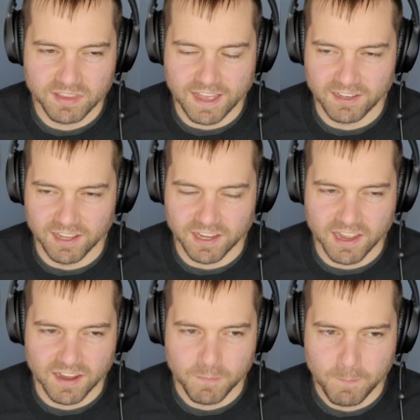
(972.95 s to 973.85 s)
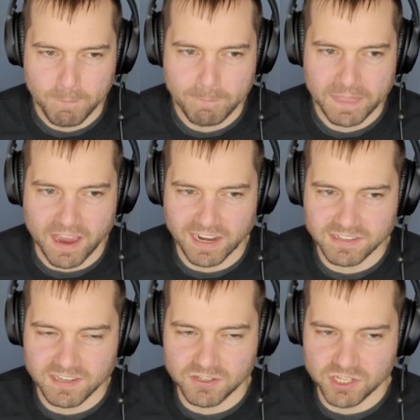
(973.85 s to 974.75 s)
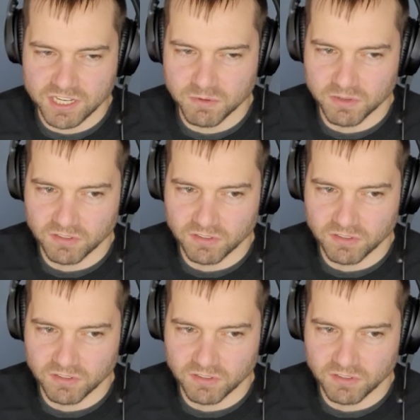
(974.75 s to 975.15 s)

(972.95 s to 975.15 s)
that like I T G was